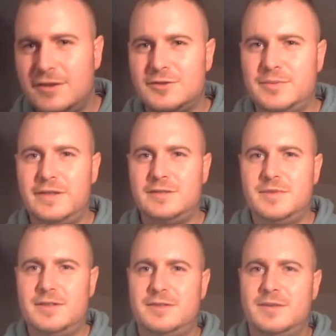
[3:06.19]
got a sweet
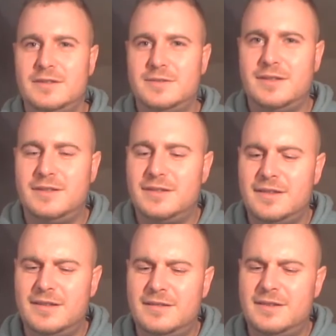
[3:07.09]
smell to it as well,
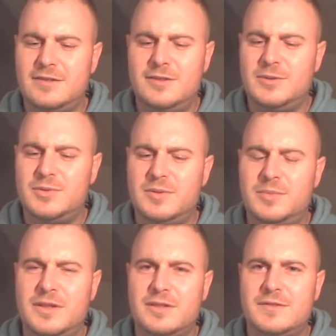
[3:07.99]
and it's unusual
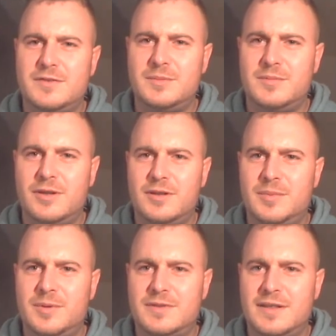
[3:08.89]
because from all the
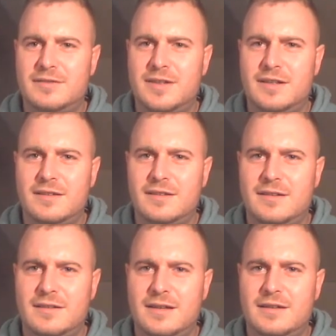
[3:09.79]
Bhuts that I've eaten,
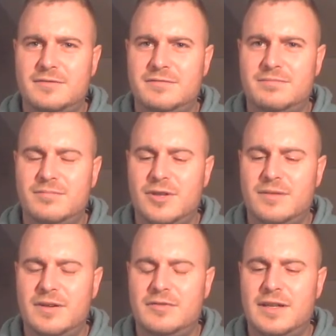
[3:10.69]
I've
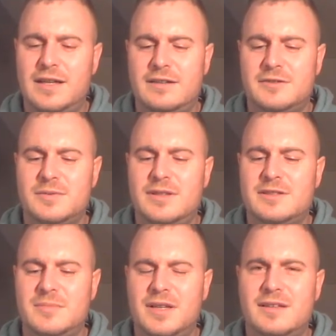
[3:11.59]
never really had a sweet
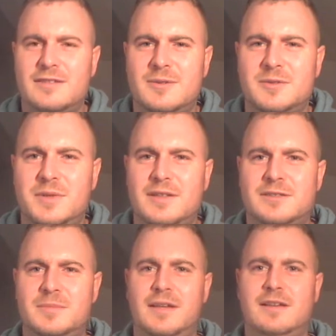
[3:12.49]
smell. It's always been a
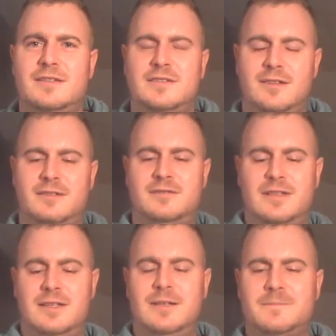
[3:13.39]
smell that sort of
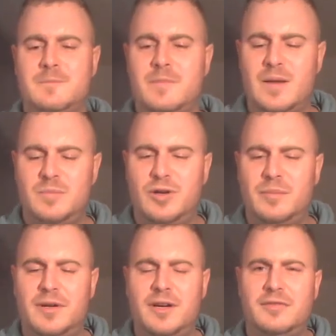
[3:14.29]

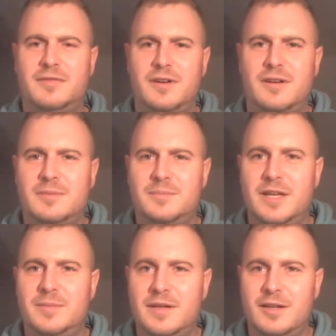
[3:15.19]
put me off or
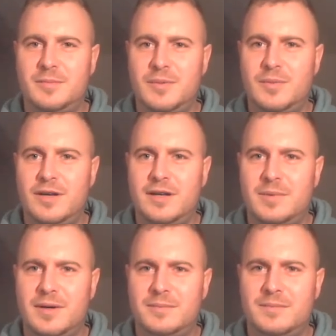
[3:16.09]
made me a little bit worried
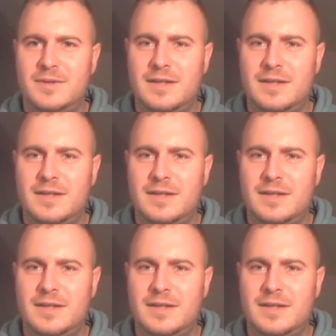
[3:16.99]
about